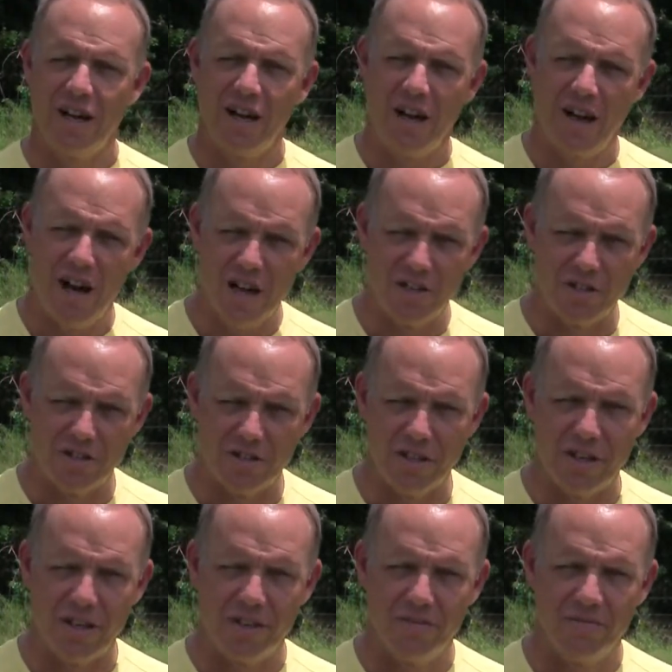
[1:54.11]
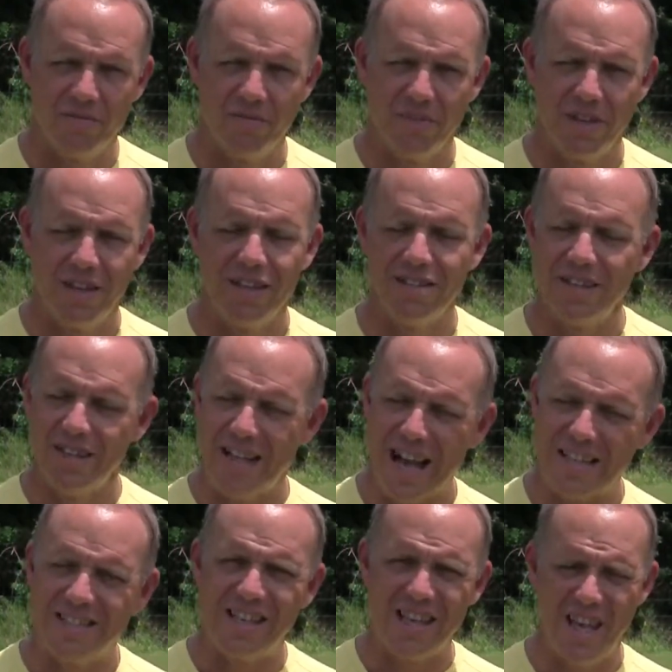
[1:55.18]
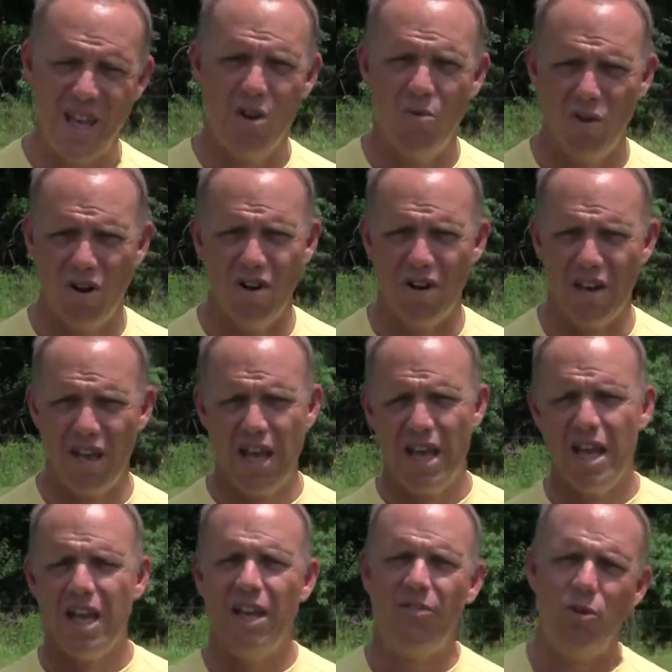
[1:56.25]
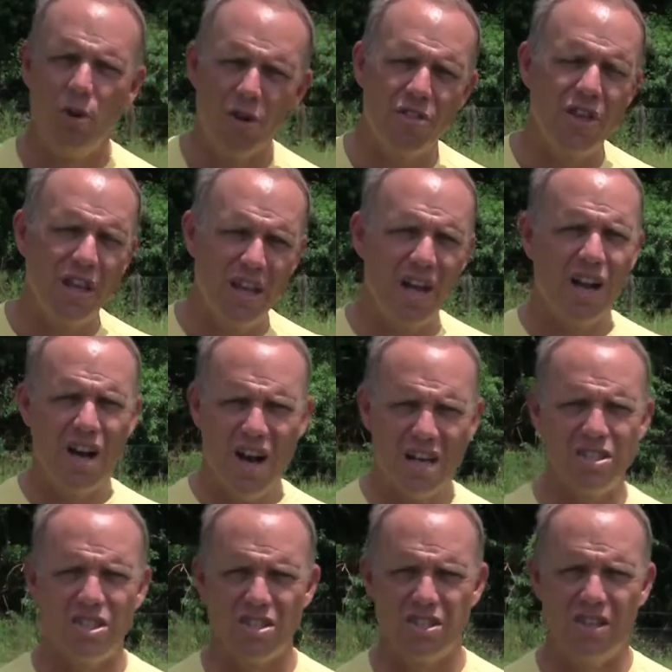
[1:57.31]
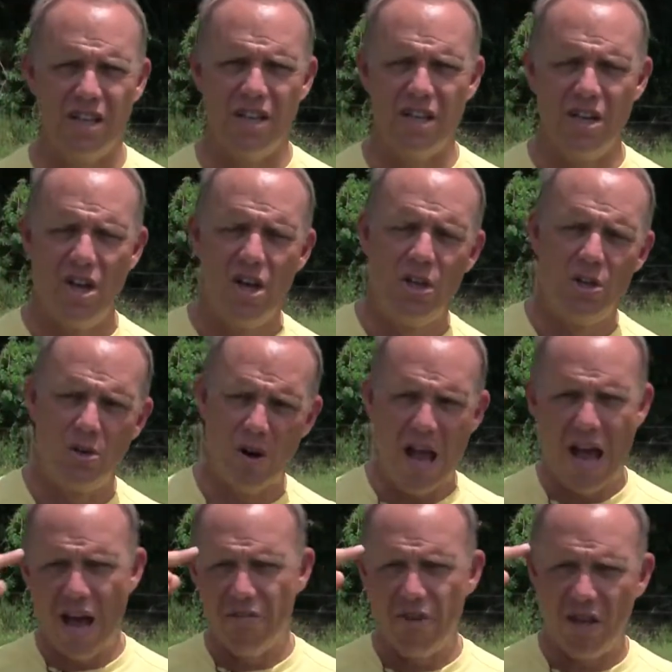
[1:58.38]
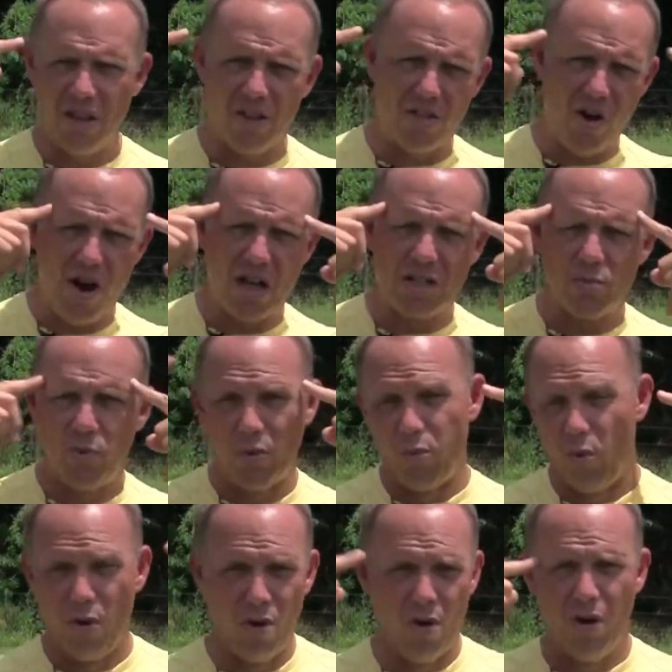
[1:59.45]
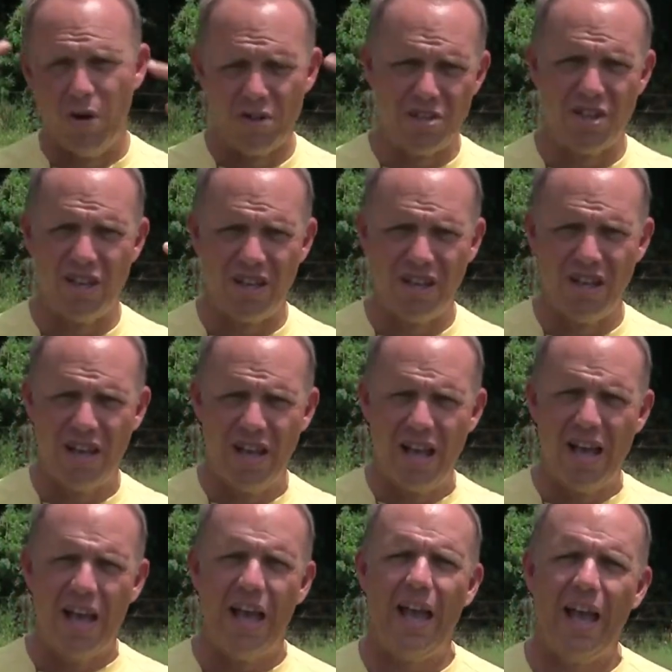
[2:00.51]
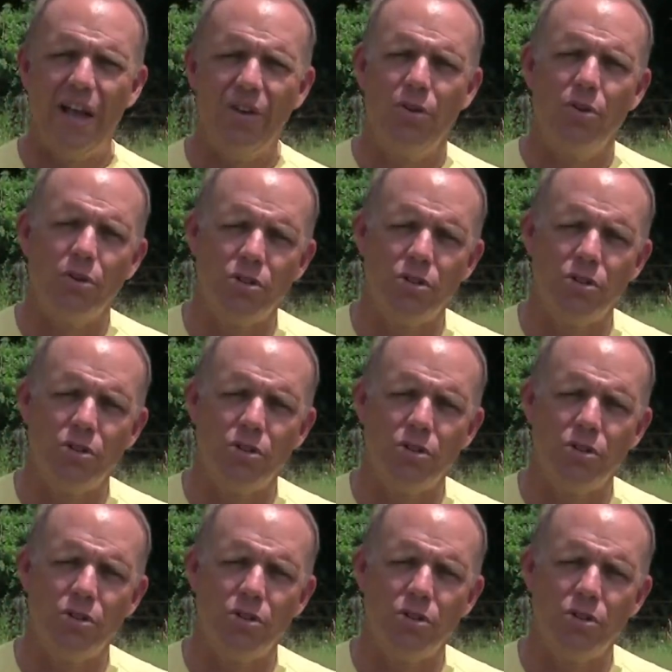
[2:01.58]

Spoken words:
consciously. You see, that's the key word. If you're thinking consciously, you're having thoughts with words, and your